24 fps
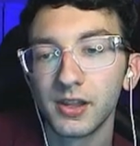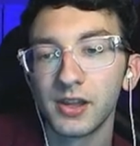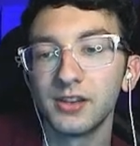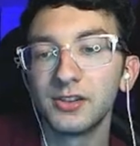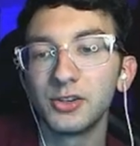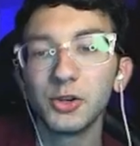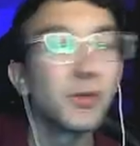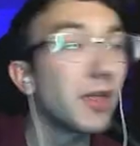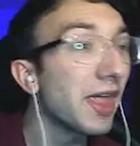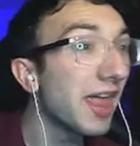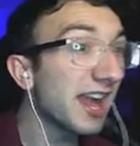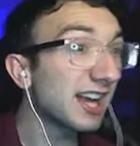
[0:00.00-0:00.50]

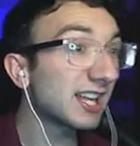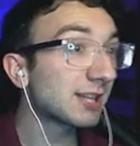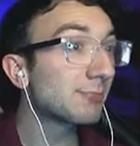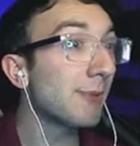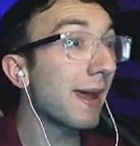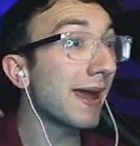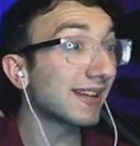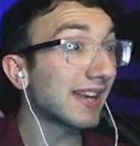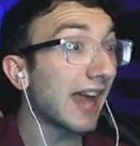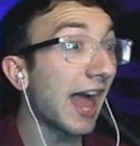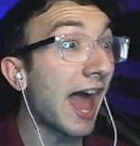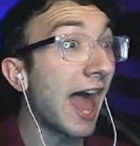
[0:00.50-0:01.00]
Do they
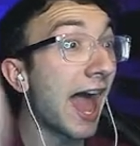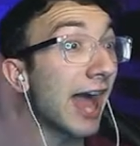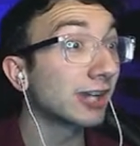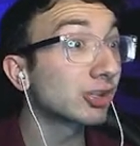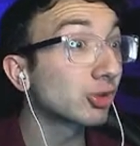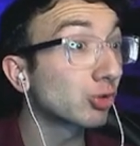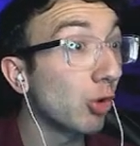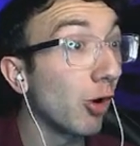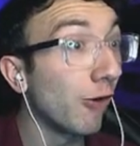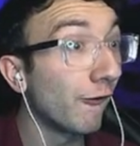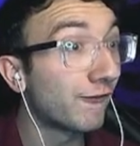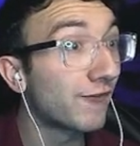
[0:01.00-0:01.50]
expect
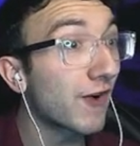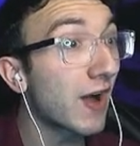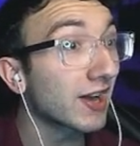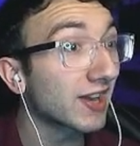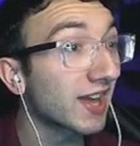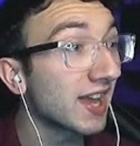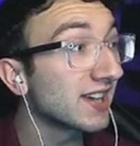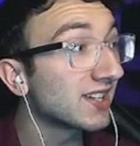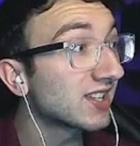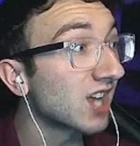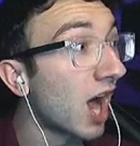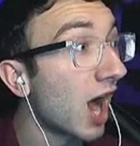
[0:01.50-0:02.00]
actual
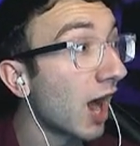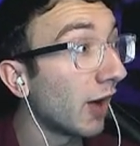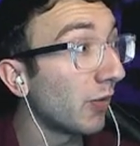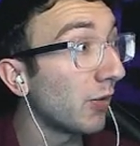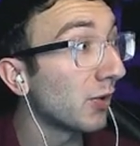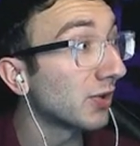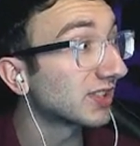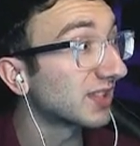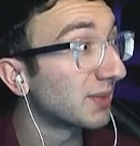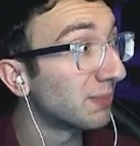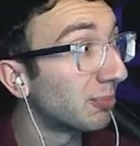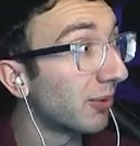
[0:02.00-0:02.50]
fucking
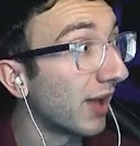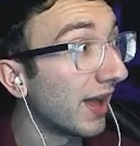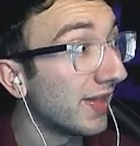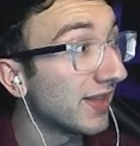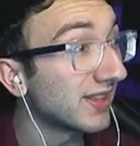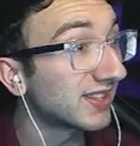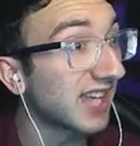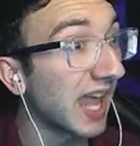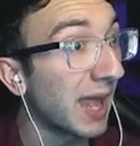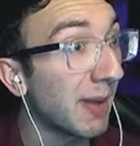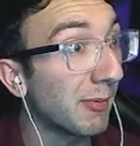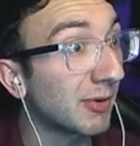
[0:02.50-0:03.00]
toddlers to play
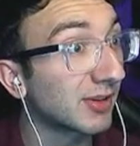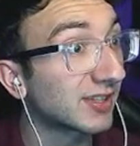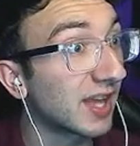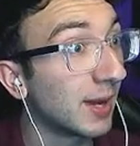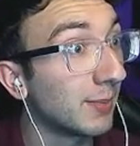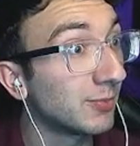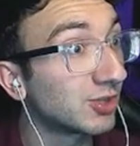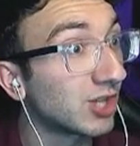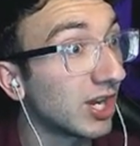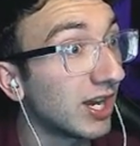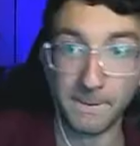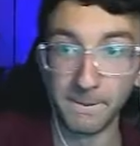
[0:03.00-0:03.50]
this game or
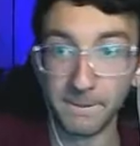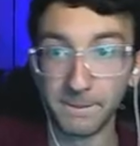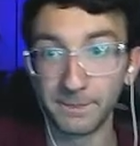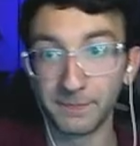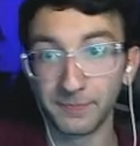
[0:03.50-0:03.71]
some shit?